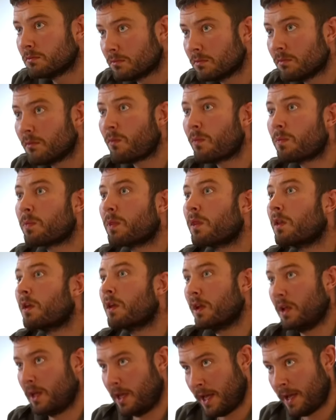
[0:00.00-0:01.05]
a given day
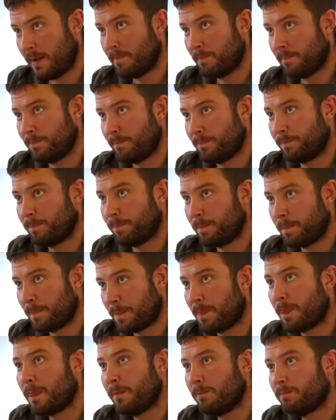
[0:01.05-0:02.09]
or a given week
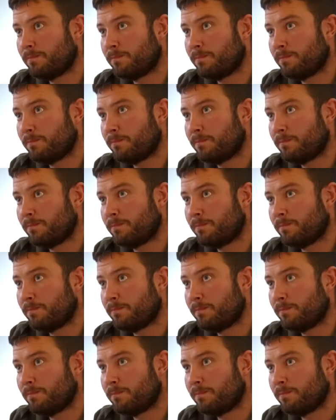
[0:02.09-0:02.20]
and